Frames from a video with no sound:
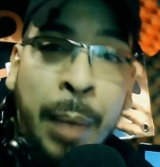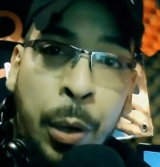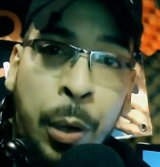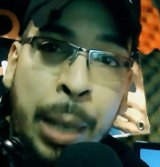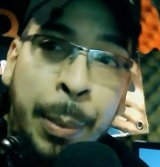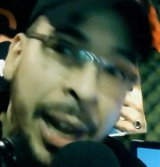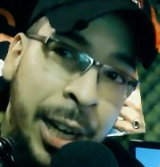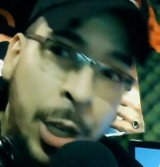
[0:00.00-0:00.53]

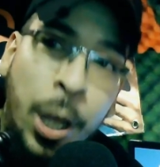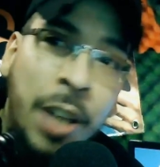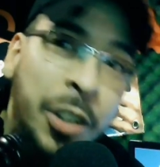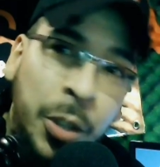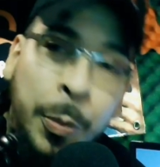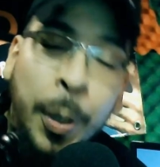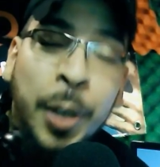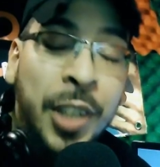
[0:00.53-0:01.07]
him, and I know that's
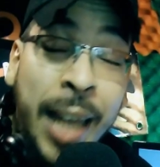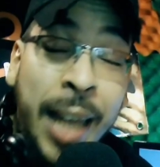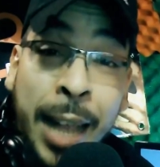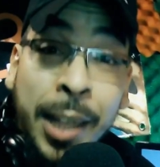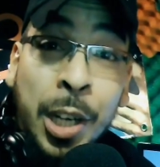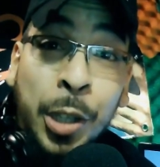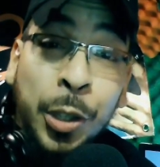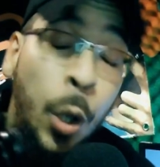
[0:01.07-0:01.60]
his
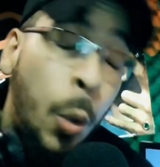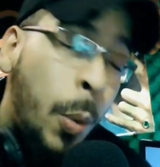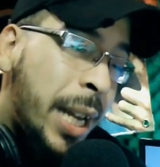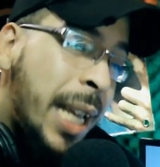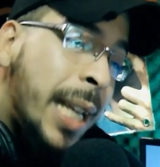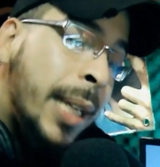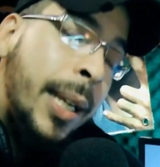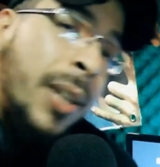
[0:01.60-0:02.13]
personality. So when
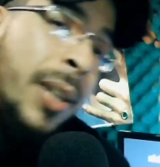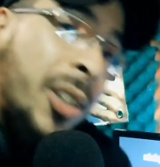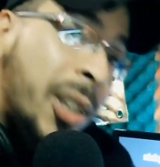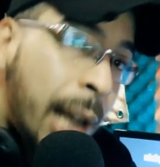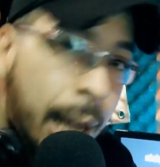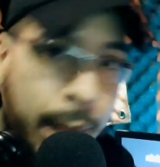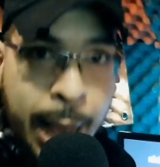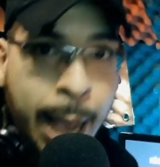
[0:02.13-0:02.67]
he did
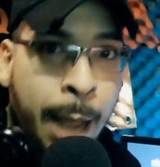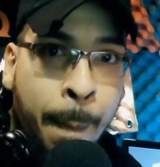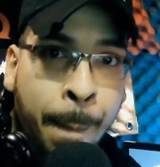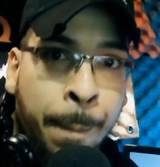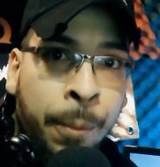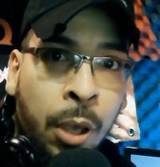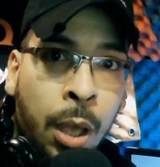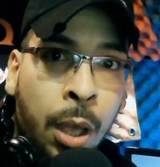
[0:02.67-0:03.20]
say that,
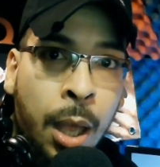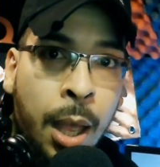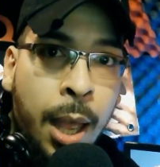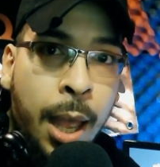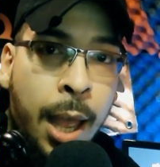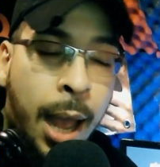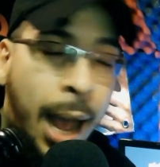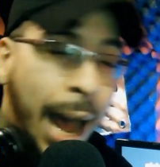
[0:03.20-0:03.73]

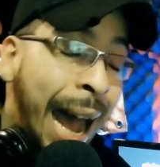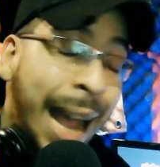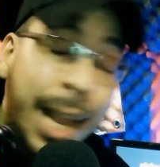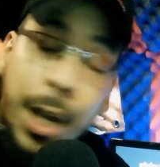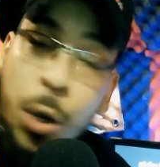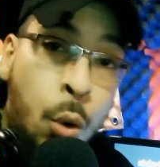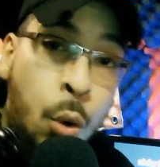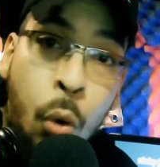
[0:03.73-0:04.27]
I
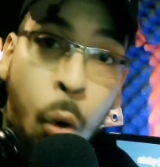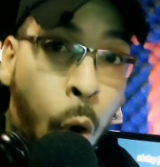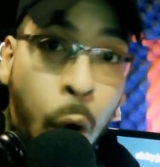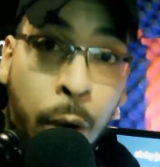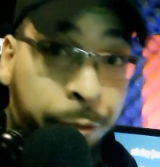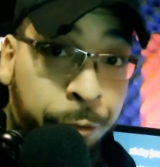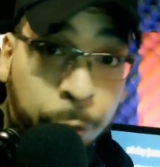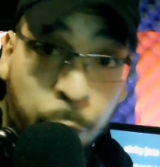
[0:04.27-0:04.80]
knew
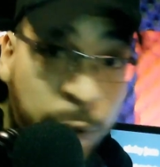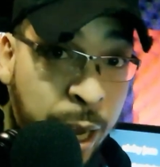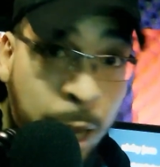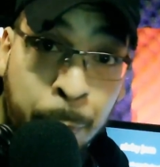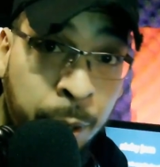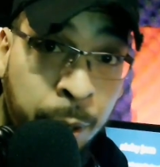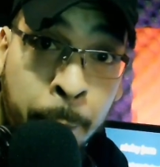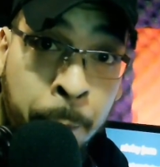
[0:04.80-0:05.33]
off
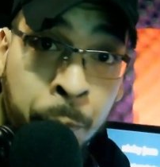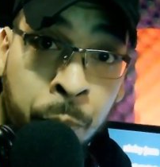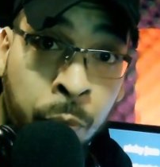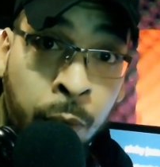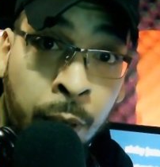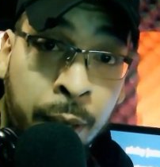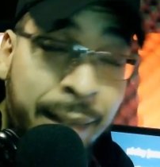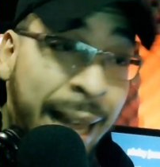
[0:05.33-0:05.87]
rip
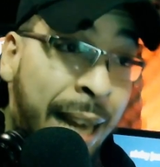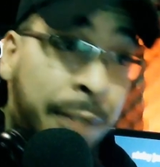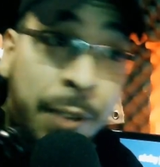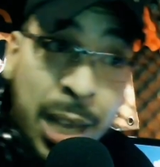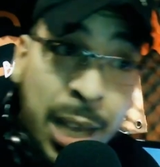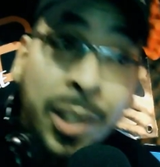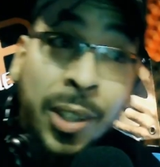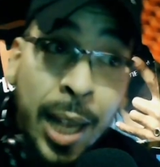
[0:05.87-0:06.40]
that if
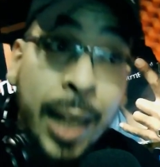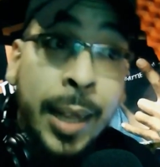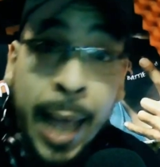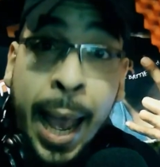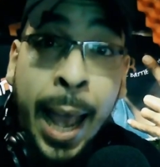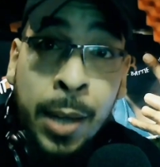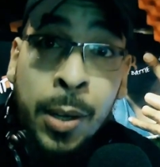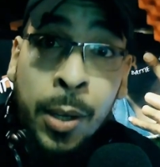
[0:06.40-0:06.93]
he said that,